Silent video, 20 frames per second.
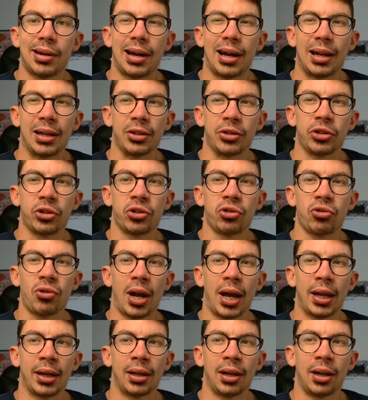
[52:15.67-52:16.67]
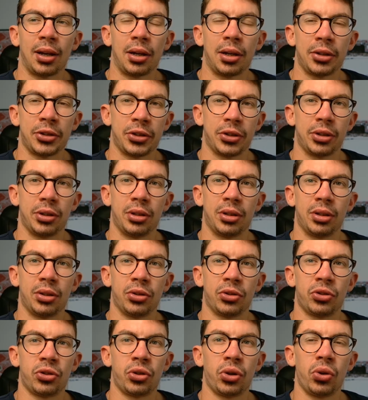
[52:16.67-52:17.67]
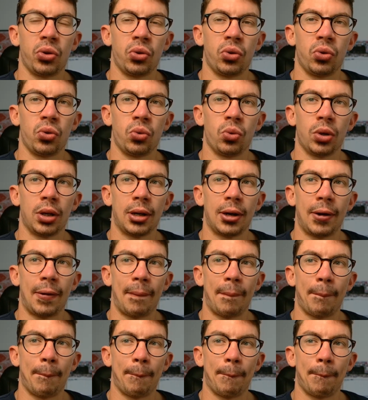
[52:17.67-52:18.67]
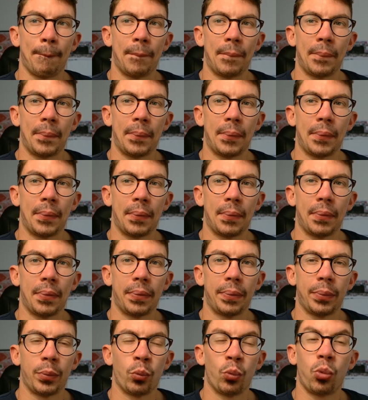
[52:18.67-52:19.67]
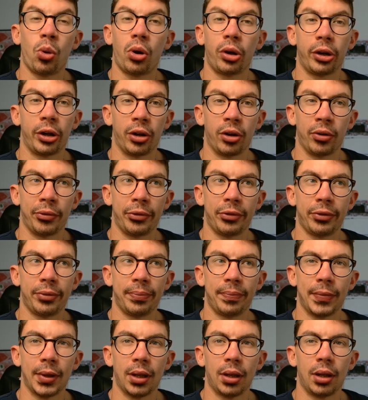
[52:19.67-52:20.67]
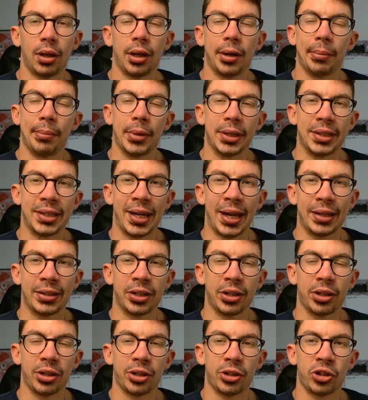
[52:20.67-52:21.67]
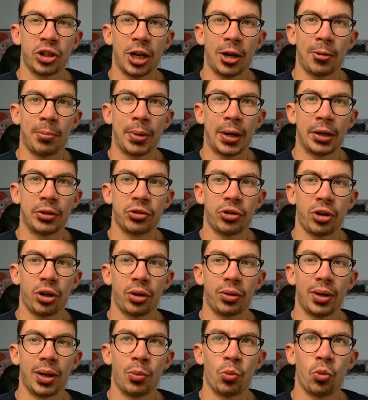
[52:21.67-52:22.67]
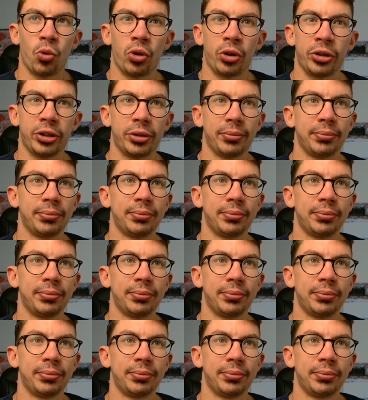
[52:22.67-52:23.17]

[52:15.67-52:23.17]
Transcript: and Strand Larson to one of Mateta, João Pedro, and Wood.